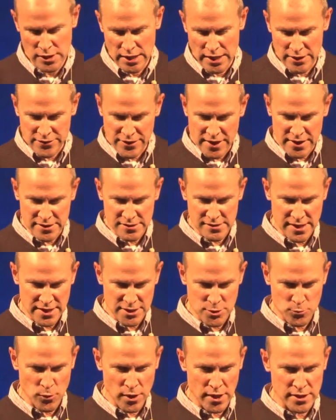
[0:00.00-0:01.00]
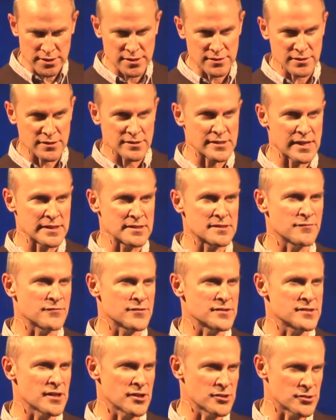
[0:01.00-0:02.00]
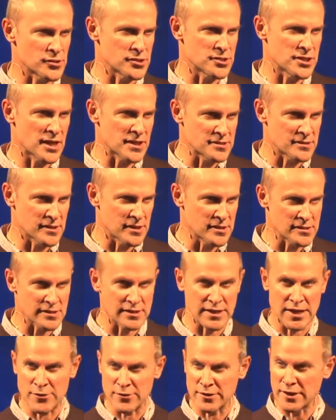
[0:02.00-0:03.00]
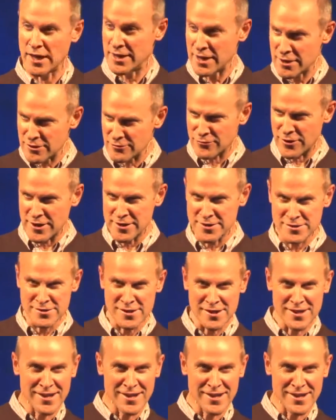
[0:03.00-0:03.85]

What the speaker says: at that stage worked in the Centre for Social Justice, and now another friend